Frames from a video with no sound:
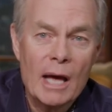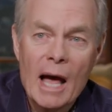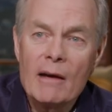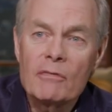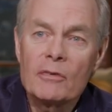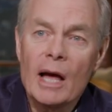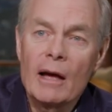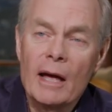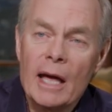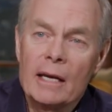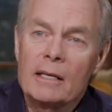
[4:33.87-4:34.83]
I've I
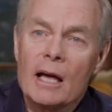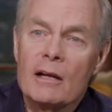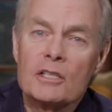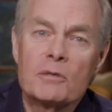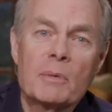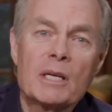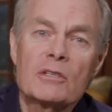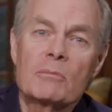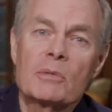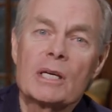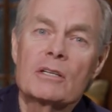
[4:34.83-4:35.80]
had God speak
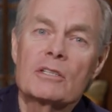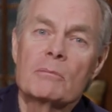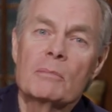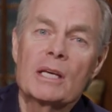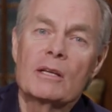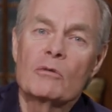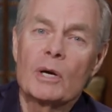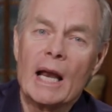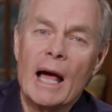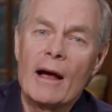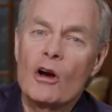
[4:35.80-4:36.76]
some things to me that
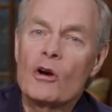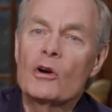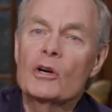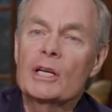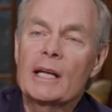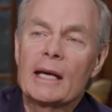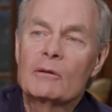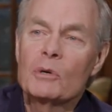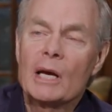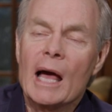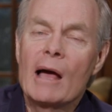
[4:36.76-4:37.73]
when I heard it and
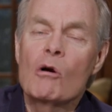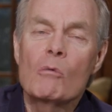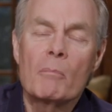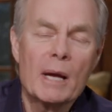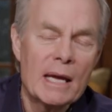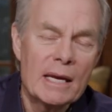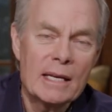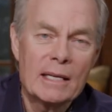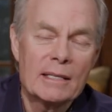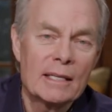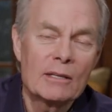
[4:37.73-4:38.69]
when I obeyed
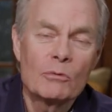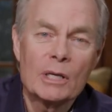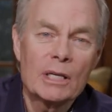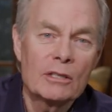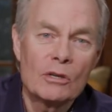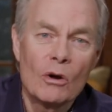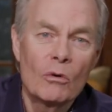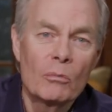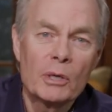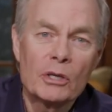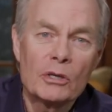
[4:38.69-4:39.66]
and did what He
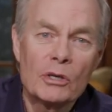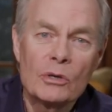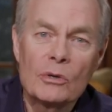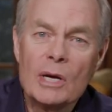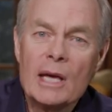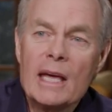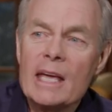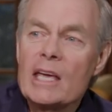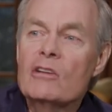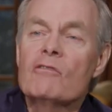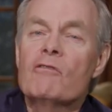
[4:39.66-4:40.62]
told me to do,
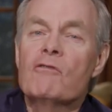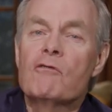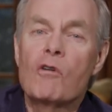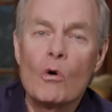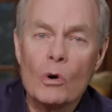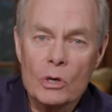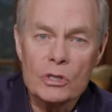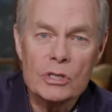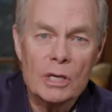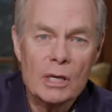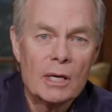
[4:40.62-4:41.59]
it
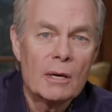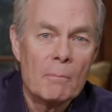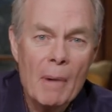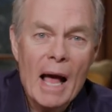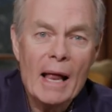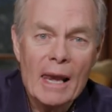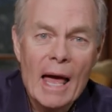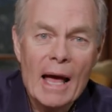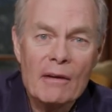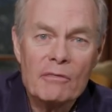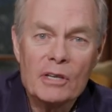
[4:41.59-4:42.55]
forced my
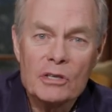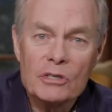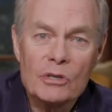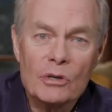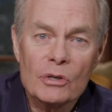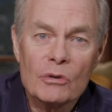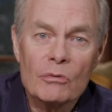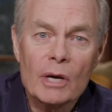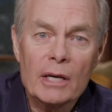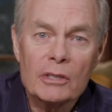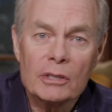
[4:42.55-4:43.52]
life in a certain
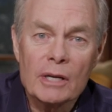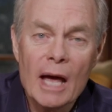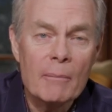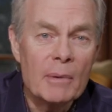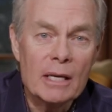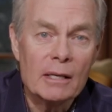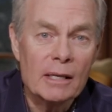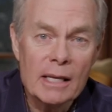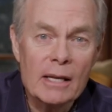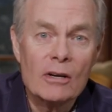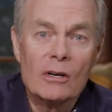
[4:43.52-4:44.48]
direction. I mean,
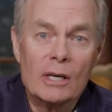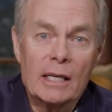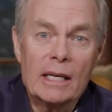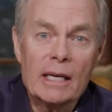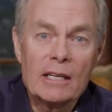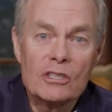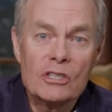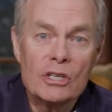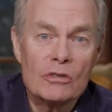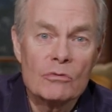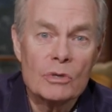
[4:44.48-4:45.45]
literally, it
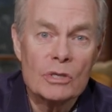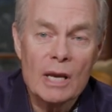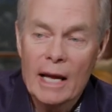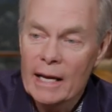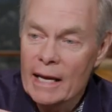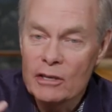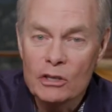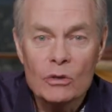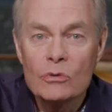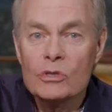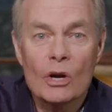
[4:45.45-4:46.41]
just was like a
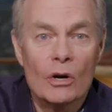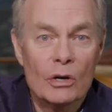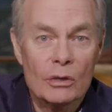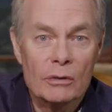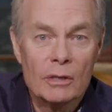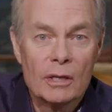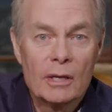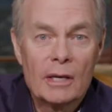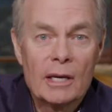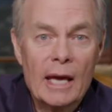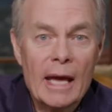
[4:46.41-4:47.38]
U turn
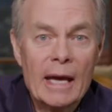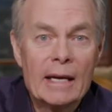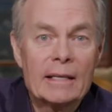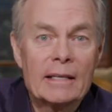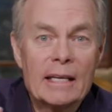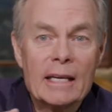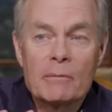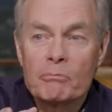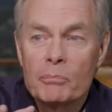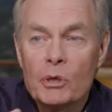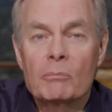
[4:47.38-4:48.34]
and
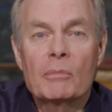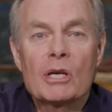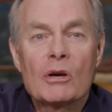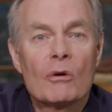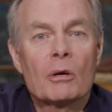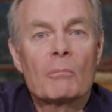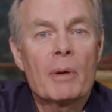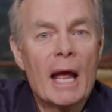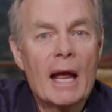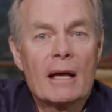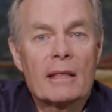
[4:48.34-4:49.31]
it put me on a
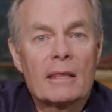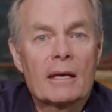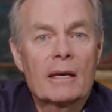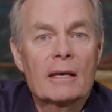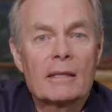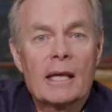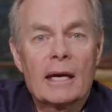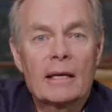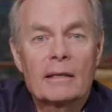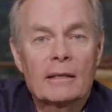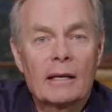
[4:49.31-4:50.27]
path
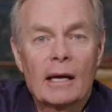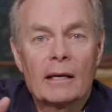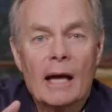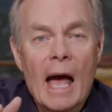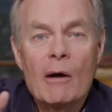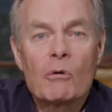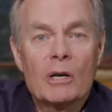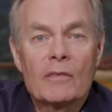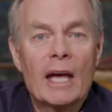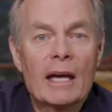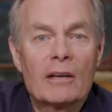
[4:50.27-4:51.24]
that I would
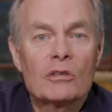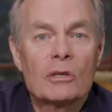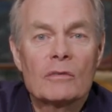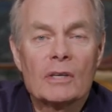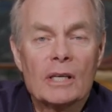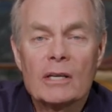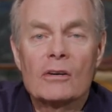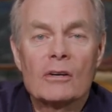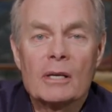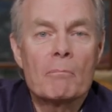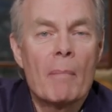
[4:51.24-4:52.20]
have had to have
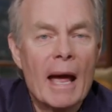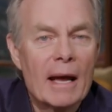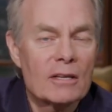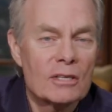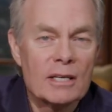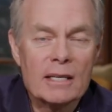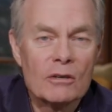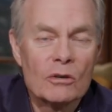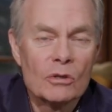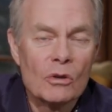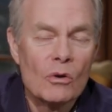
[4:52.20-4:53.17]
literally backslid
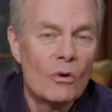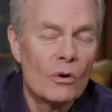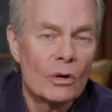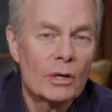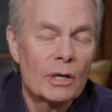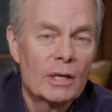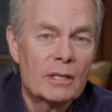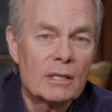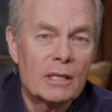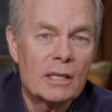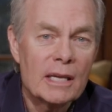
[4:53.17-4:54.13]
on the Lord
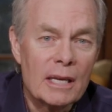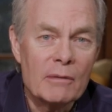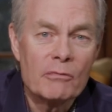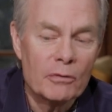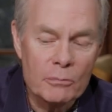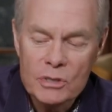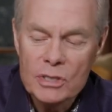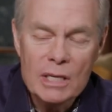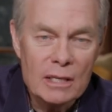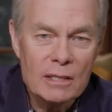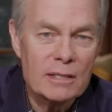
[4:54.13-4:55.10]
to keep from
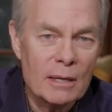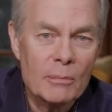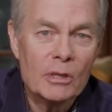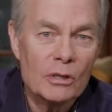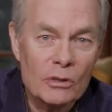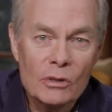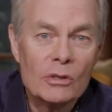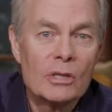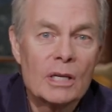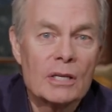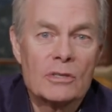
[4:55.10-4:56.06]
seeing some of the
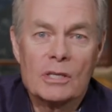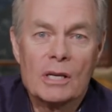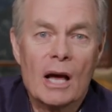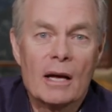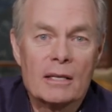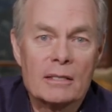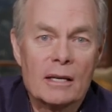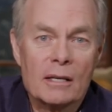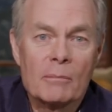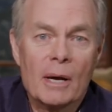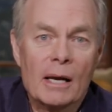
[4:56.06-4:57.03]
good things that God has
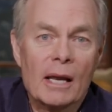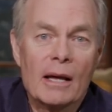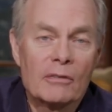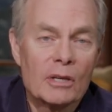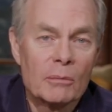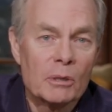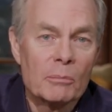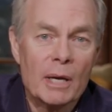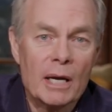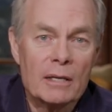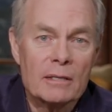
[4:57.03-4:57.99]
done in my life come to
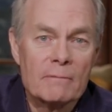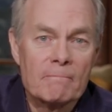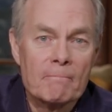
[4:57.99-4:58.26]
pass.